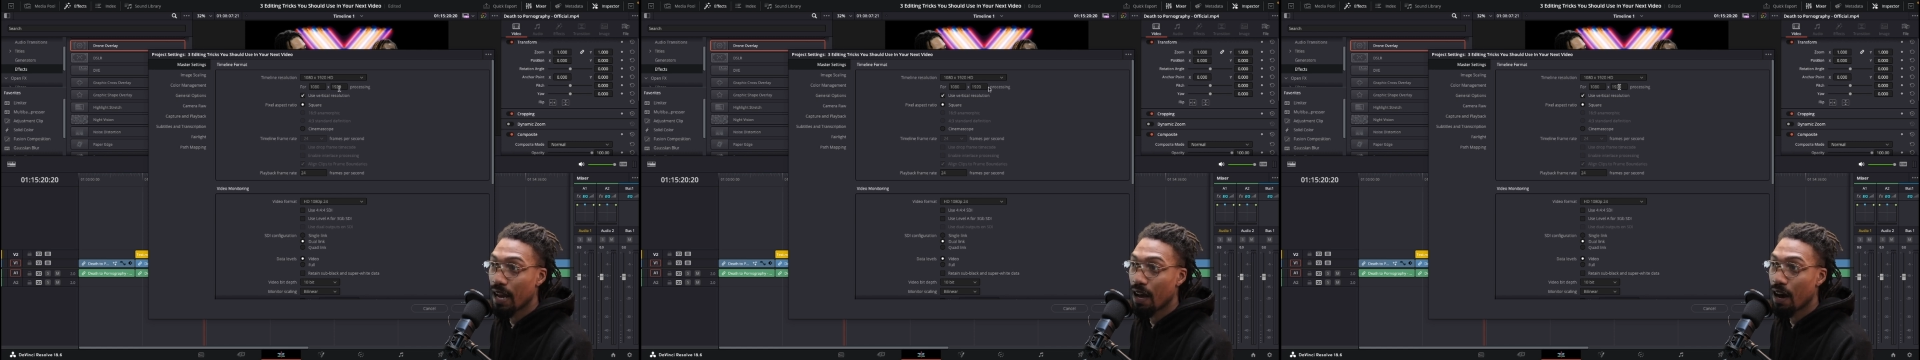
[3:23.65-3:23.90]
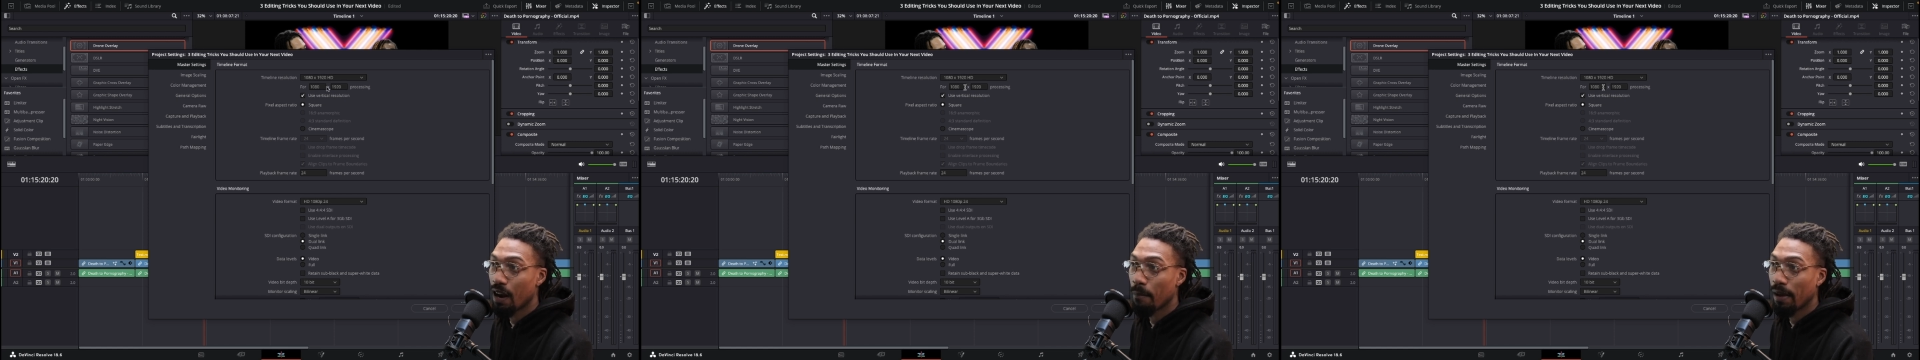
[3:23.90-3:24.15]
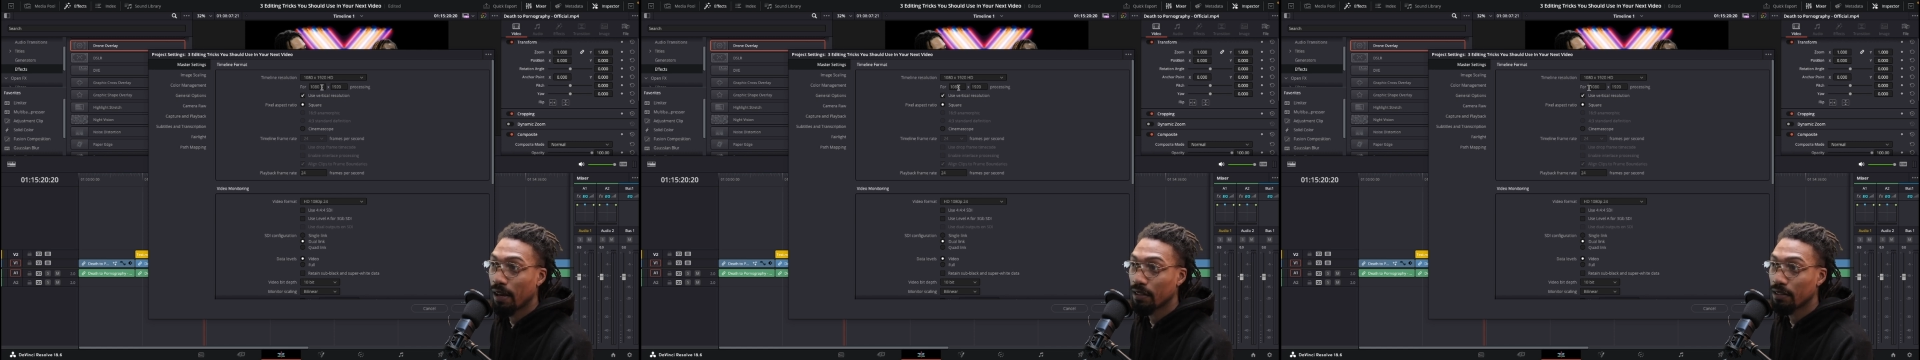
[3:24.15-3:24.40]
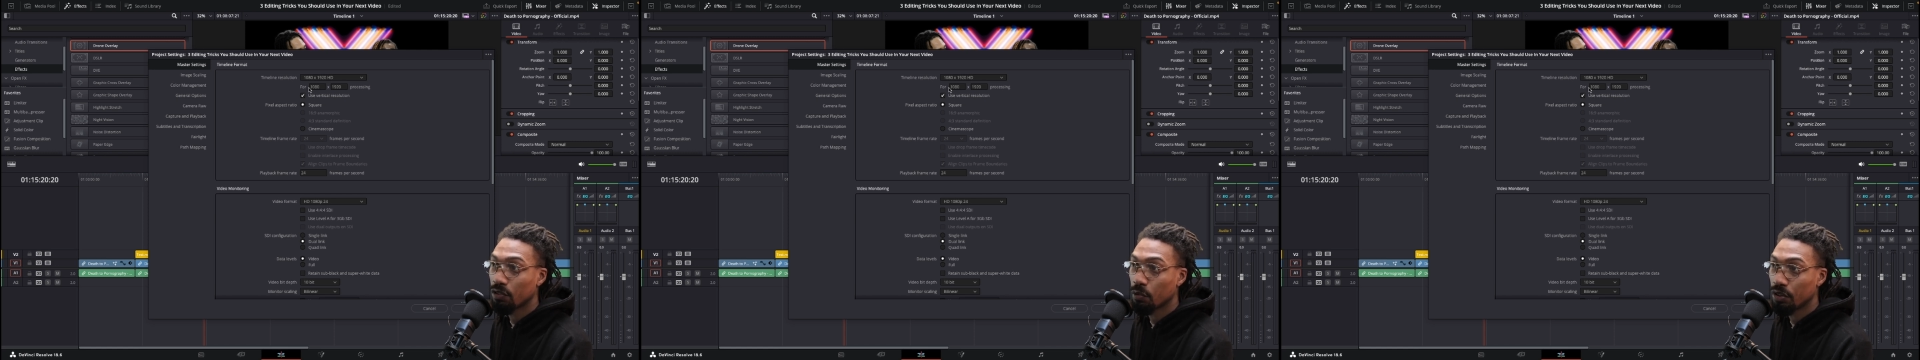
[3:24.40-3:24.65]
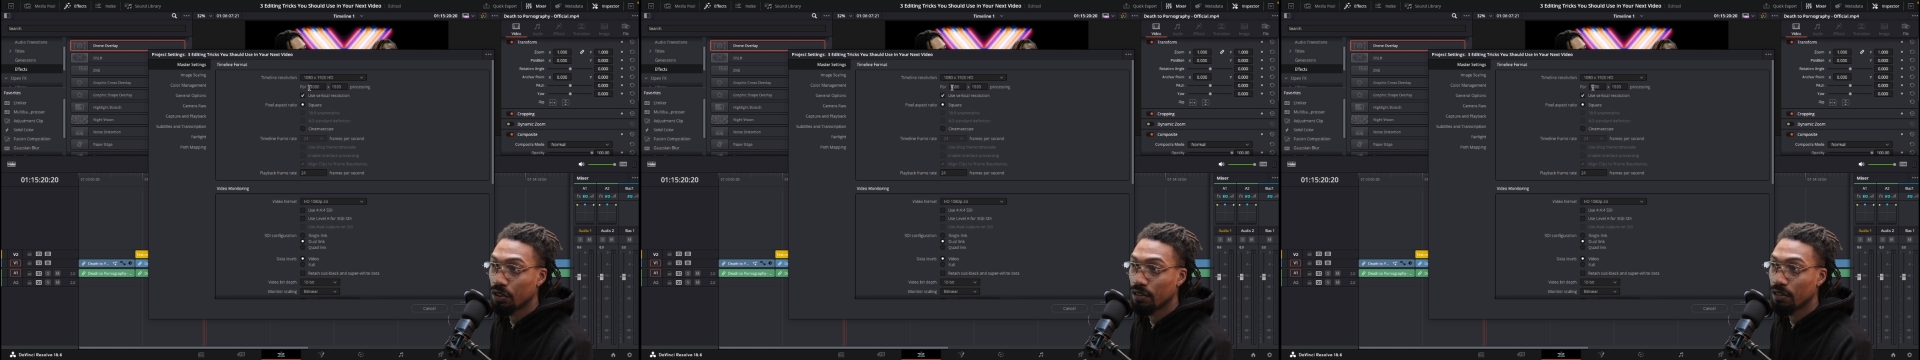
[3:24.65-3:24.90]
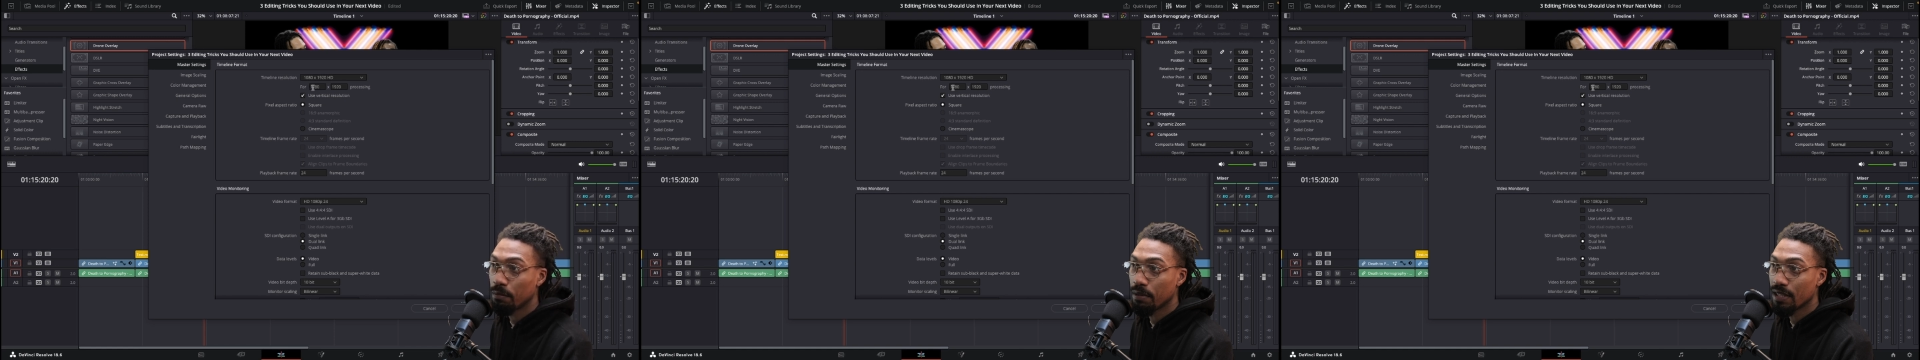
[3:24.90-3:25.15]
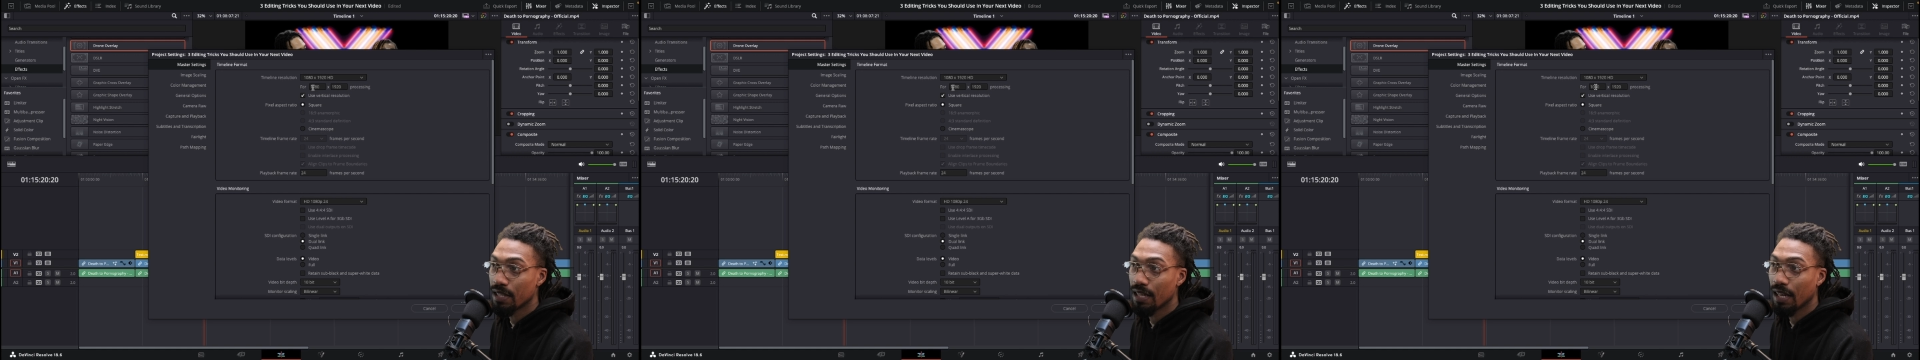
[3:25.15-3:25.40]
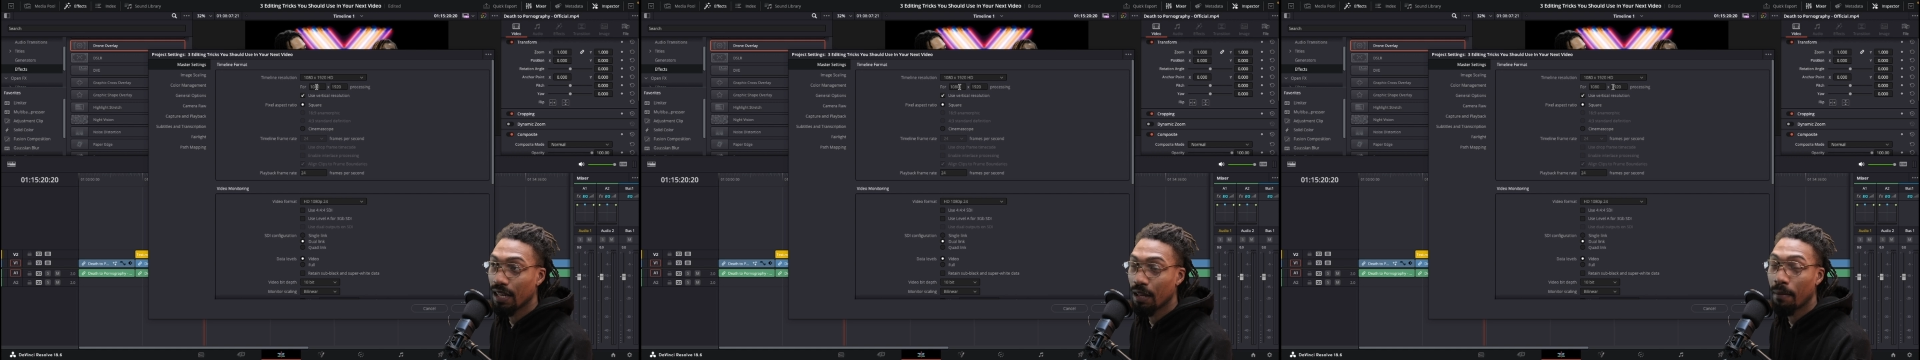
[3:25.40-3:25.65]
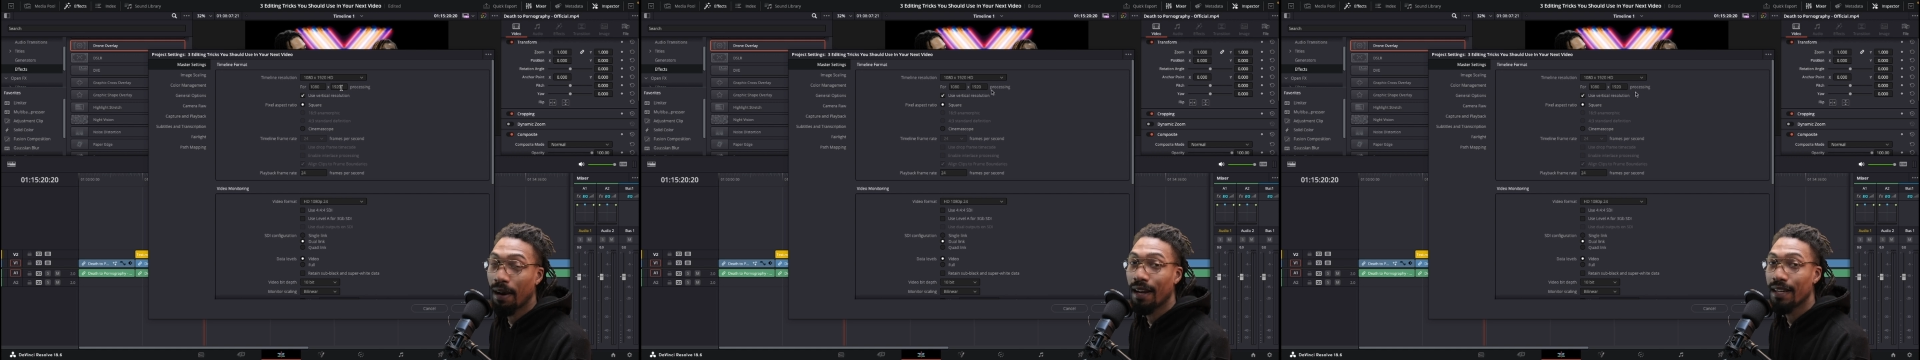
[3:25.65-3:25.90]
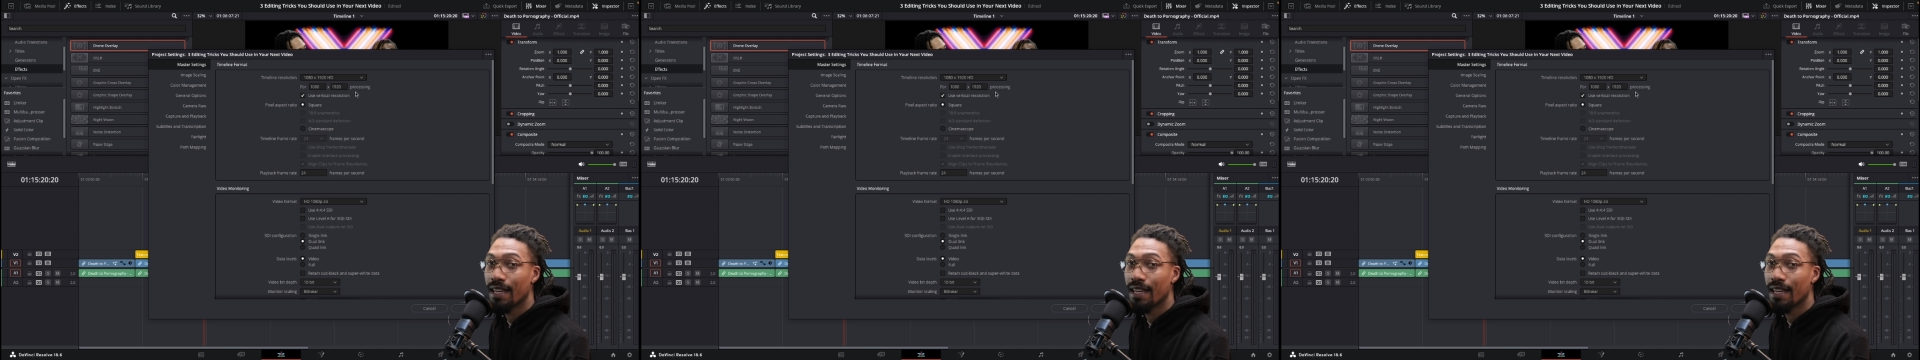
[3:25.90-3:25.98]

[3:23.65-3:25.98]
it automatically switches it to be 1080 by